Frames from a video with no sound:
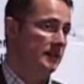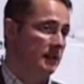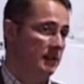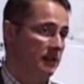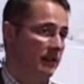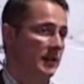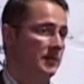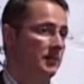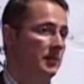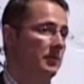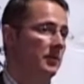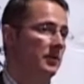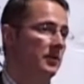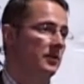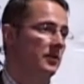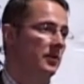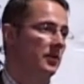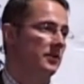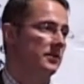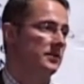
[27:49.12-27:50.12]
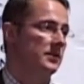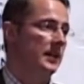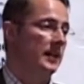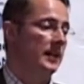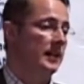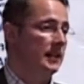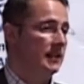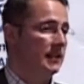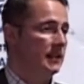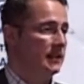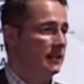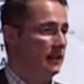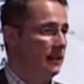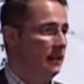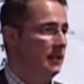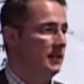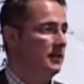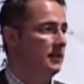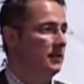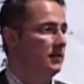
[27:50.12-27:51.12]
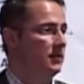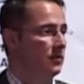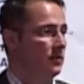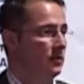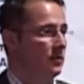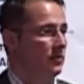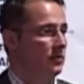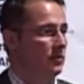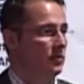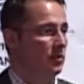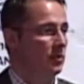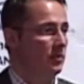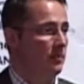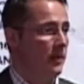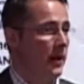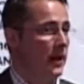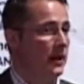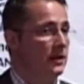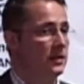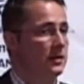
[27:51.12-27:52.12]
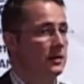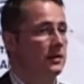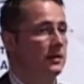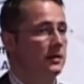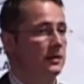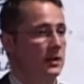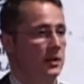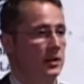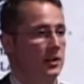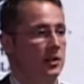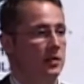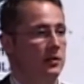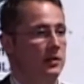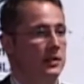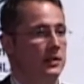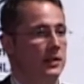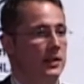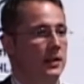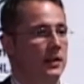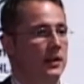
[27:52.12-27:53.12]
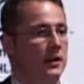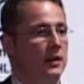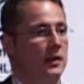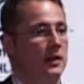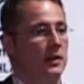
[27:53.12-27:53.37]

the transport protocols. It's easy to manage security.